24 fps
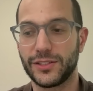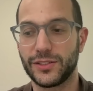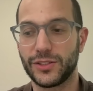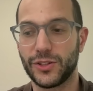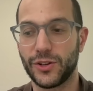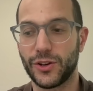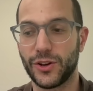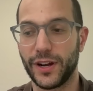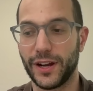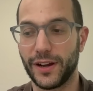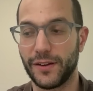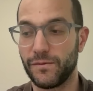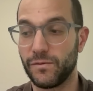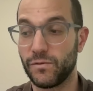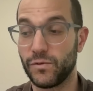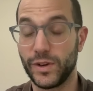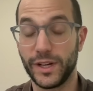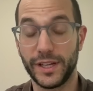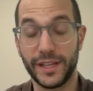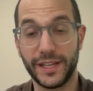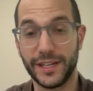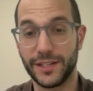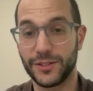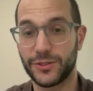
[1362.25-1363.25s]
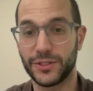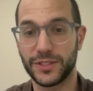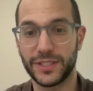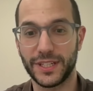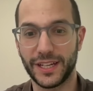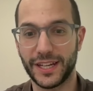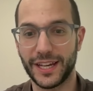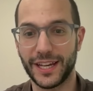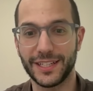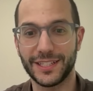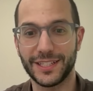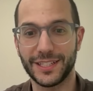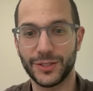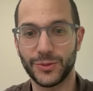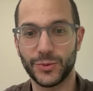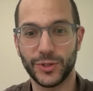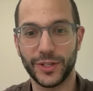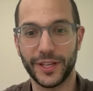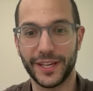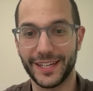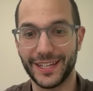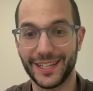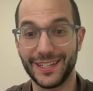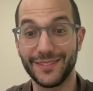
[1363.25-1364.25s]
there are really interesting cases
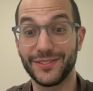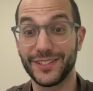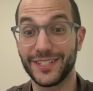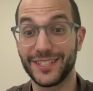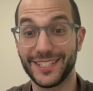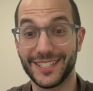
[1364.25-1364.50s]
where like even